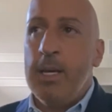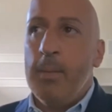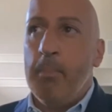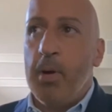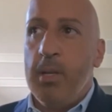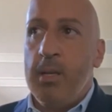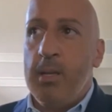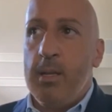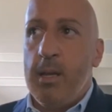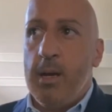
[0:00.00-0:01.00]
But
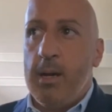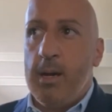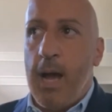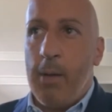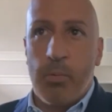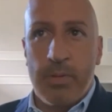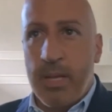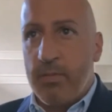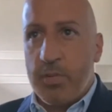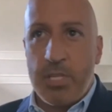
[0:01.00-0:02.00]
I will
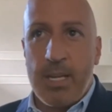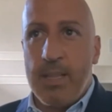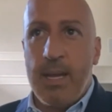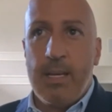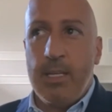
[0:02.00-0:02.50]
never say that